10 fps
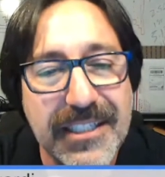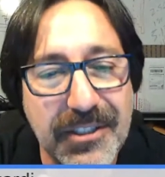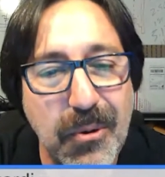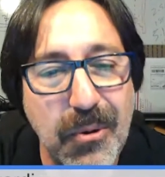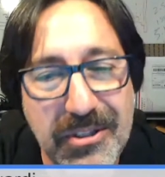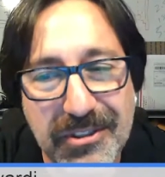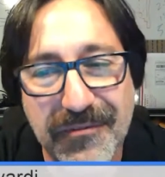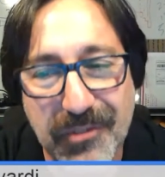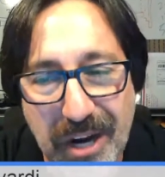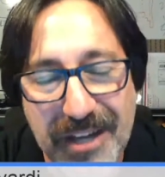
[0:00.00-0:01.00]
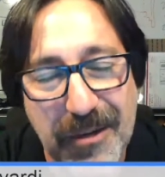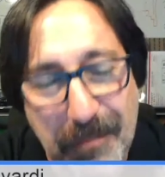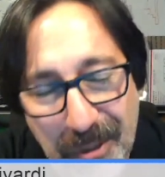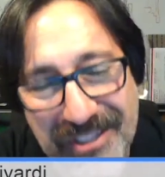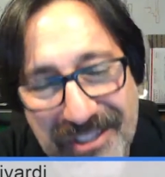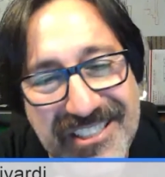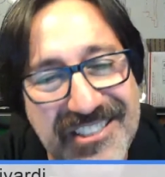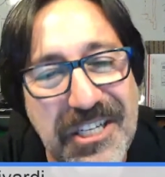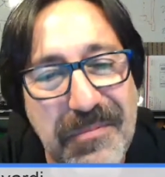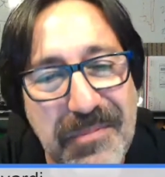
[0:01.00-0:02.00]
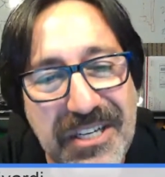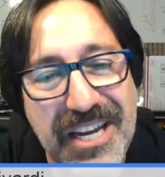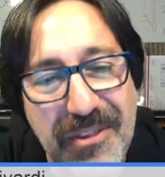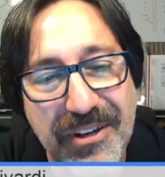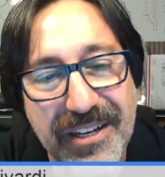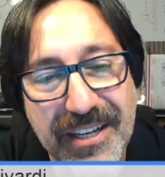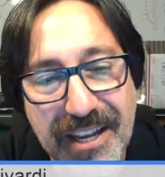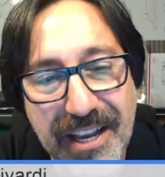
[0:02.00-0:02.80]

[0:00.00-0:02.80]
in the course of trying to put this team together.